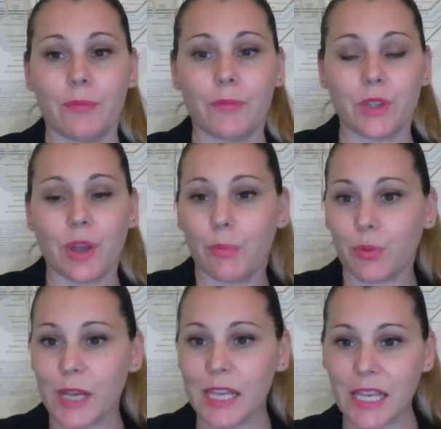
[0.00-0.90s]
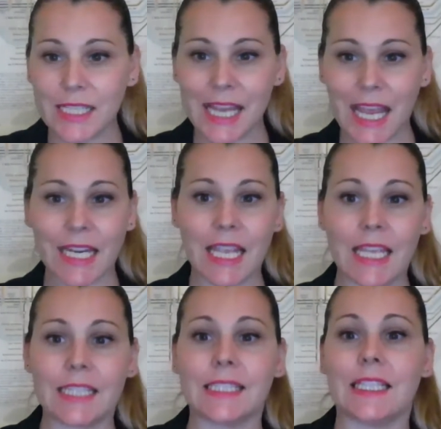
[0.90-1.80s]
you know, breathing
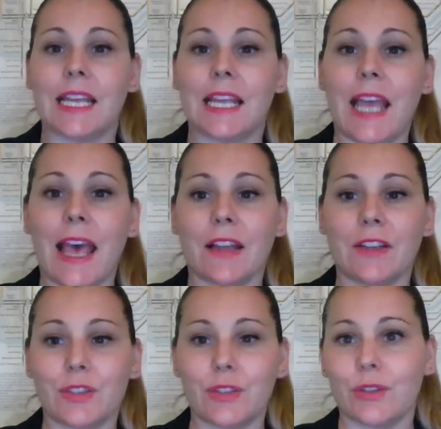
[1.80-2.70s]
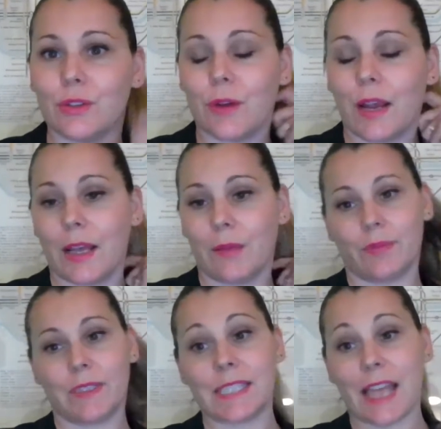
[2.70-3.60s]
techniques and how to
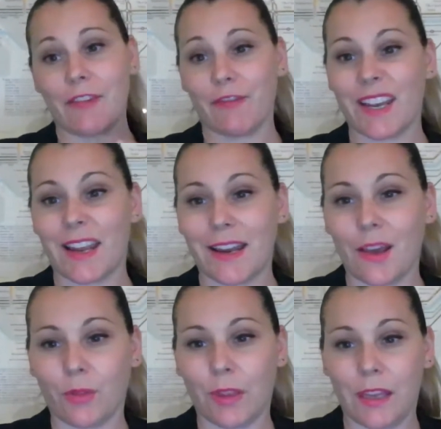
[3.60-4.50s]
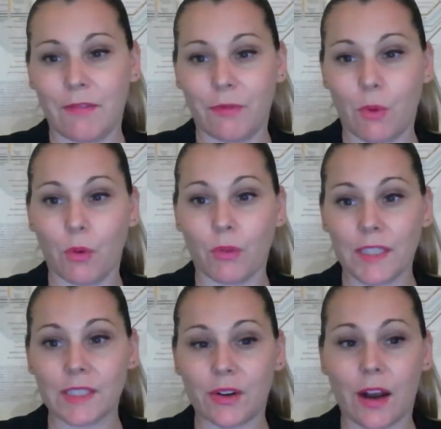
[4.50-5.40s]
stay fit and healthy for
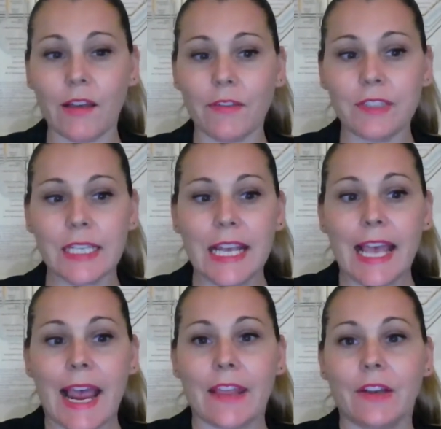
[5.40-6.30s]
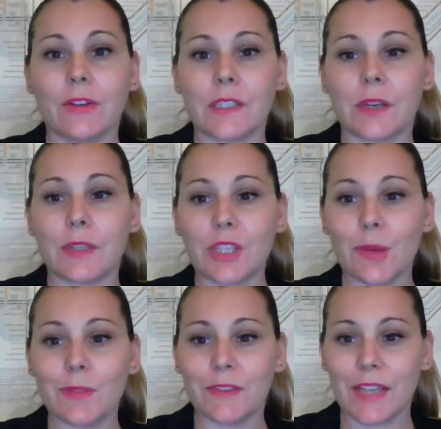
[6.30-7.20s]
this craft. And then also in
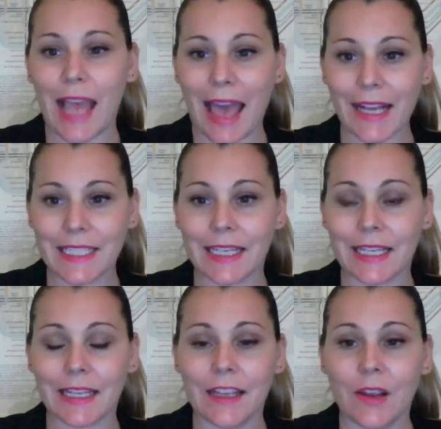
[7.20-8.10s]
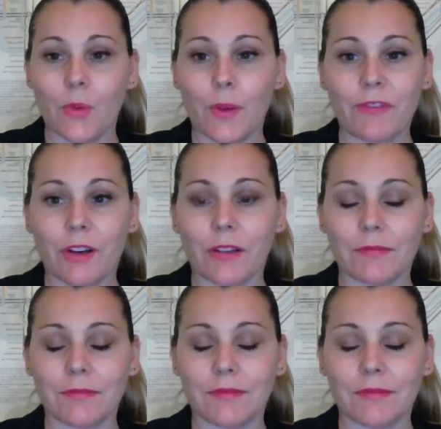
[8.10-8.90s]
terms of the acting, we've got